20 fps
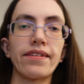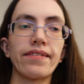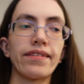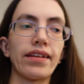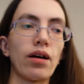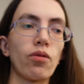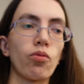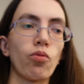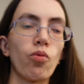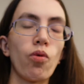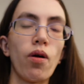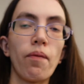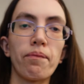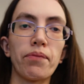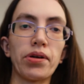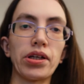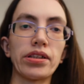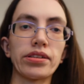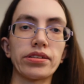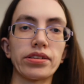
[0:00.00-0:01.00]
that one
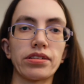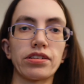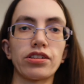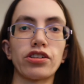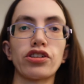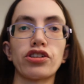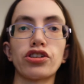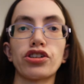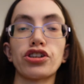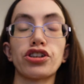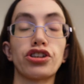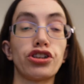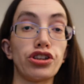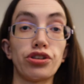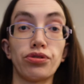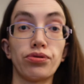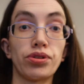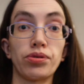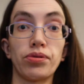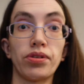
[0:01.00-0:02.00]
person can
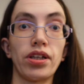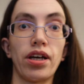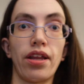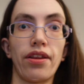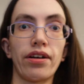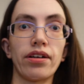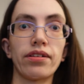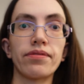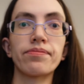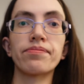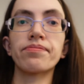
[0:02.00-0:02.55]
do to another.